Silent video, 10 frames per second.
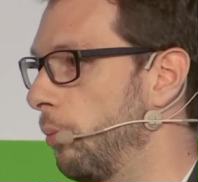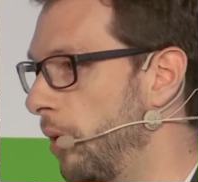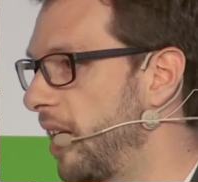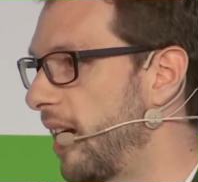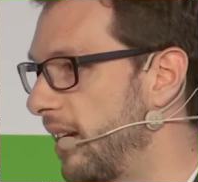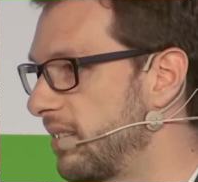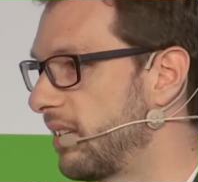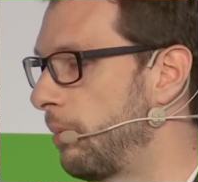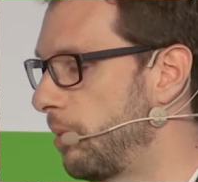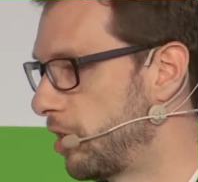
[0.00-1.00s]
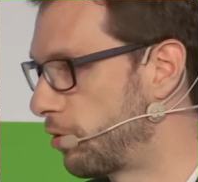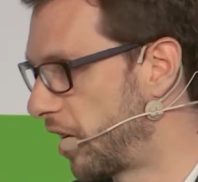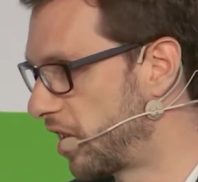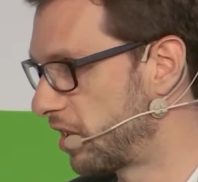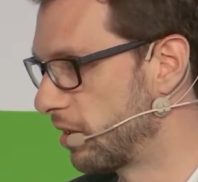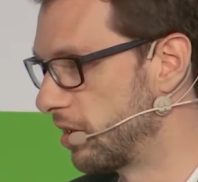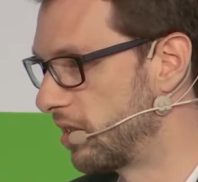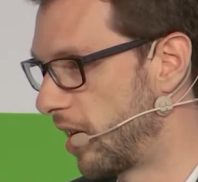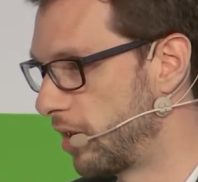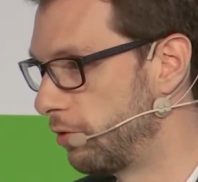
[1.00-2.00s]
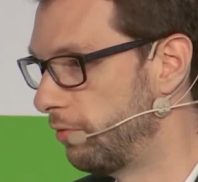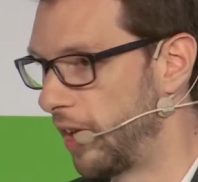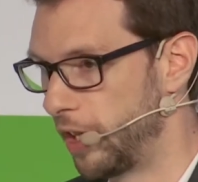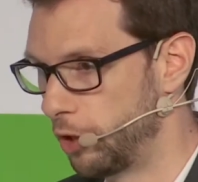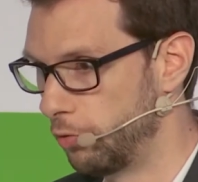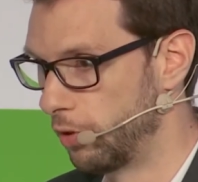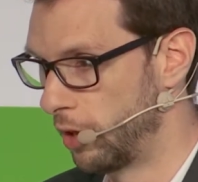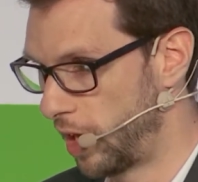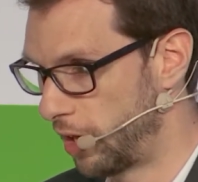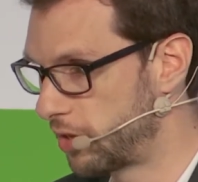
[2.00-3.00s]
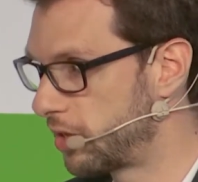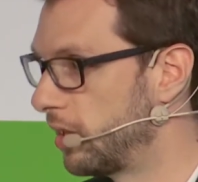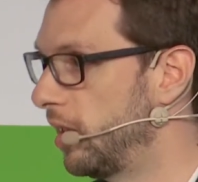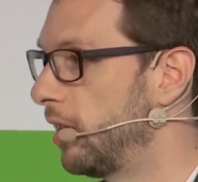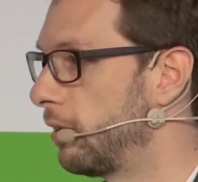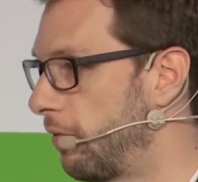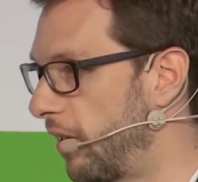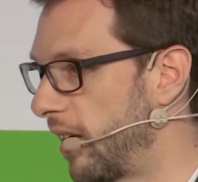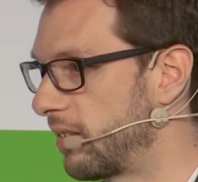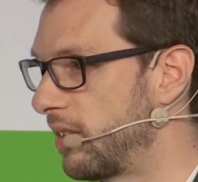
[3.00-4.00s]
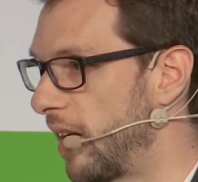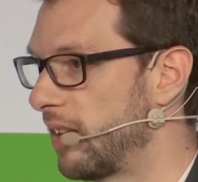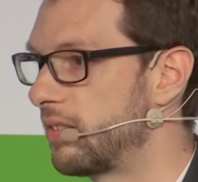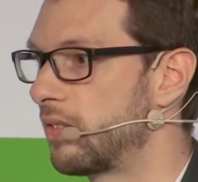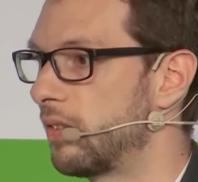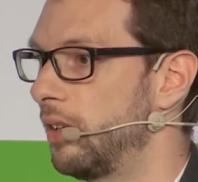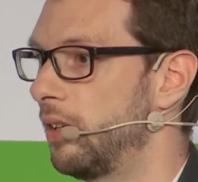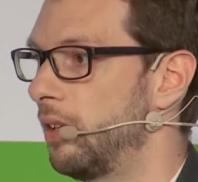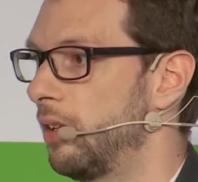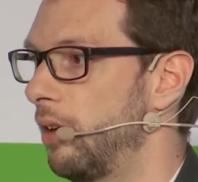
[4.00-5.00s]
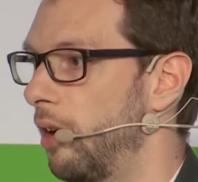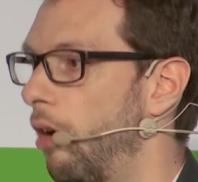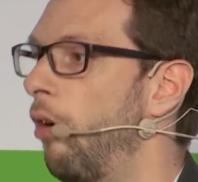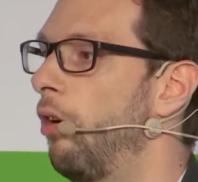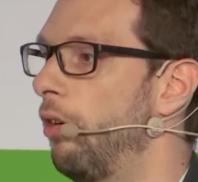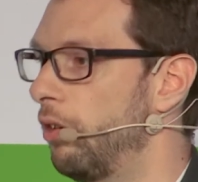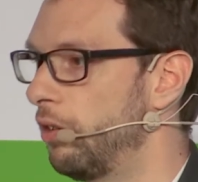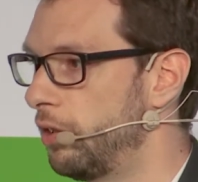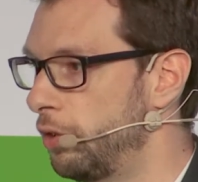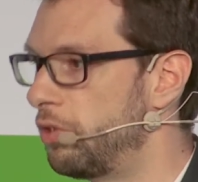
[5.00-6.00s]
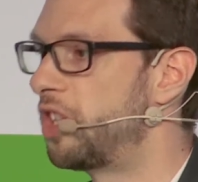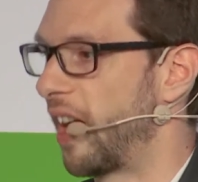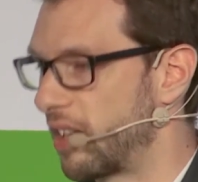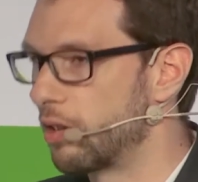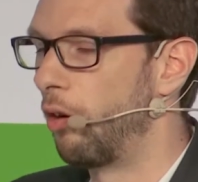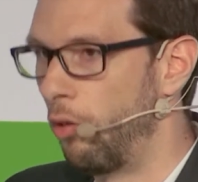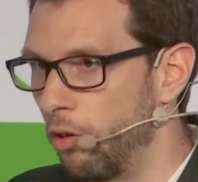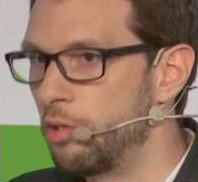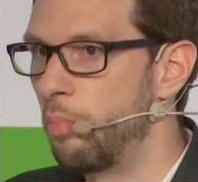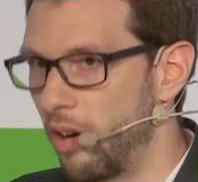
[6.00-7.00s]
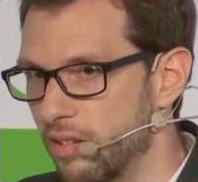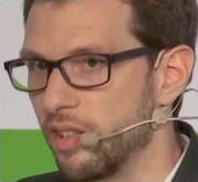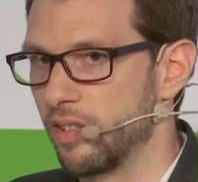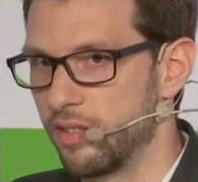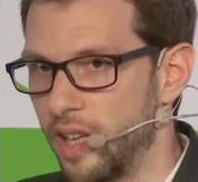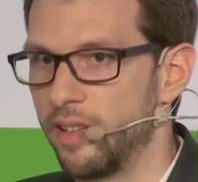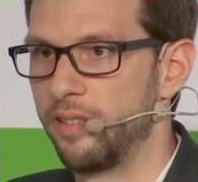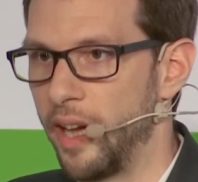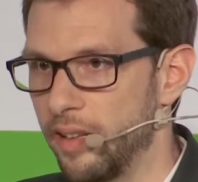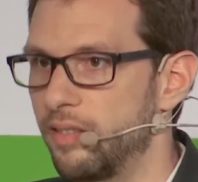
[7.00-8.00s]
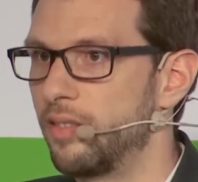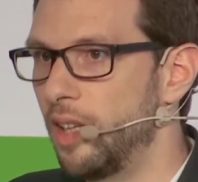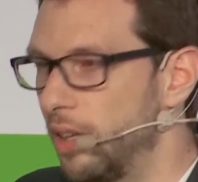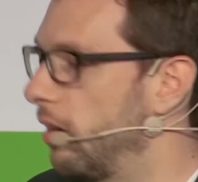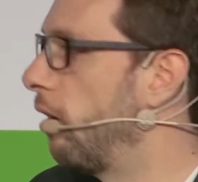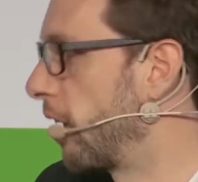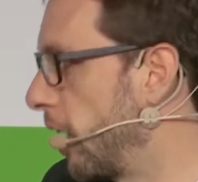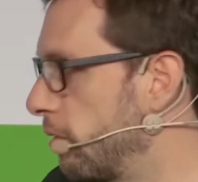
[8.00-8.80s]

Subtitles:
we as administrations tend to value a lot the fact that you checked all the boxes, that okay,